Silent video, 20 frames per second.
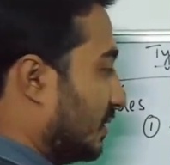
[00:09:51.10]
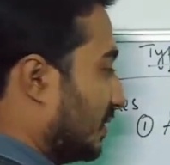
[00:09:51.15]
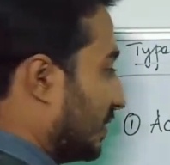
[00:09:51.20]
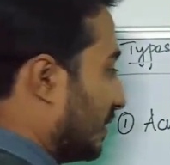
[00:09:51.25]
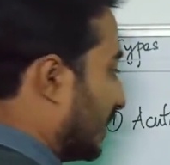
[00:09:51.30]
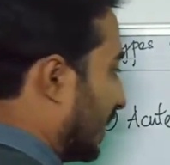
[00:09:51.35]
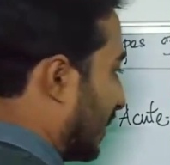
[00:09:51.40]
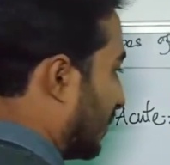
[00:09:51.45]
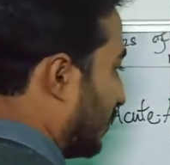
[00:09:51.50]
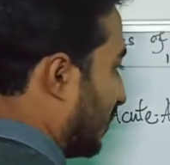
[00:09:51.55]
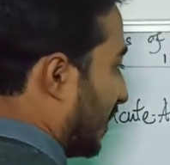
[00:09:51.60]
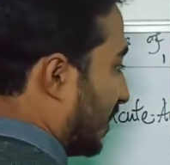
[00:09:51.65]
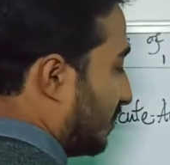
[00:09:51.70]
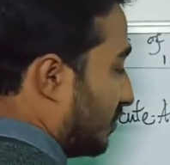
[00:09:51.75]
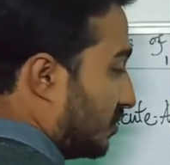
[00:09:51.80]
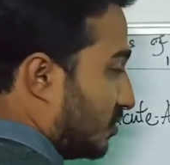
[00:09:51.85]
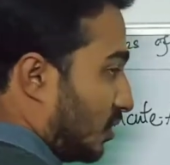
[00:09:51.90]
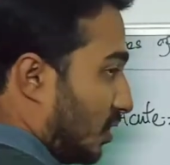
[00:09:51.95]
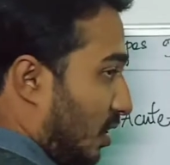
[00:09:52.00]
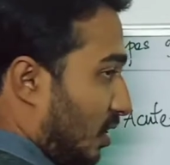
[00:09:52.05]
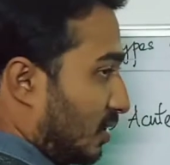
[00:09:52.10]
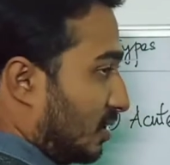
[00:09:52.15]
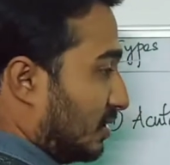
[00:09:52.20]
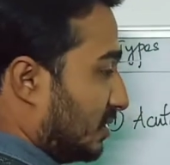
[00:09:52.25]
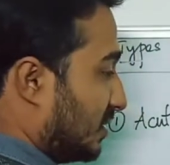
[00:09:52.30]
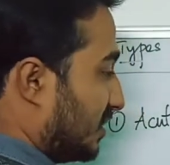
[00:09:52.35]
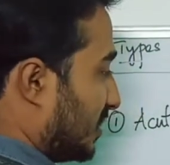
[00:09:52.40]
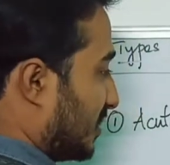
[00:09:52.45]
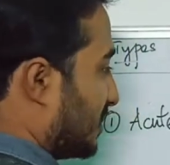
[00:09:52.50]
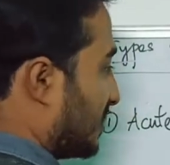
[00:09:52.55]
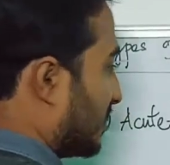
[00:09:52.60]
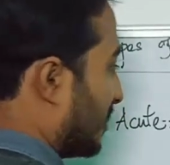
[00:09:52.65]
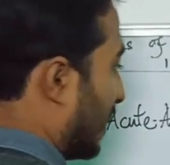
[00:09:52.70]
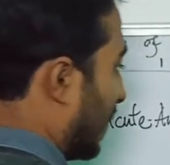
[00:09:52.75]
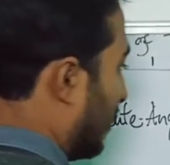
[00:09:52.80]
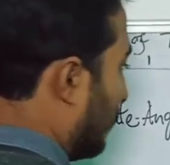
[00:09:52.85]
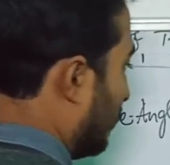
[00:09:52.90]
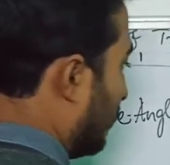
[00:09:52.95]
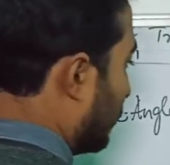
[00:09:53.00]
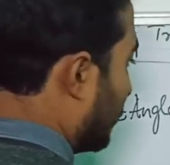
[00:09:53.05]
that we have drawn just
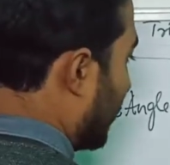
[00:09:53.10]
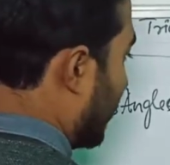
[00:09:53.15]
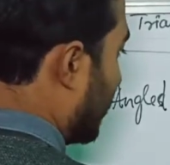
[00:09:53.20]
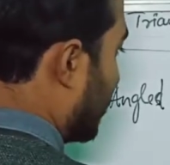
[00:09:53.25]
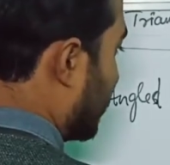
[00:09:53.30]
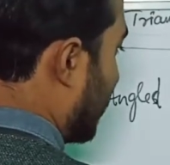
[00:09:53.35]
now, that is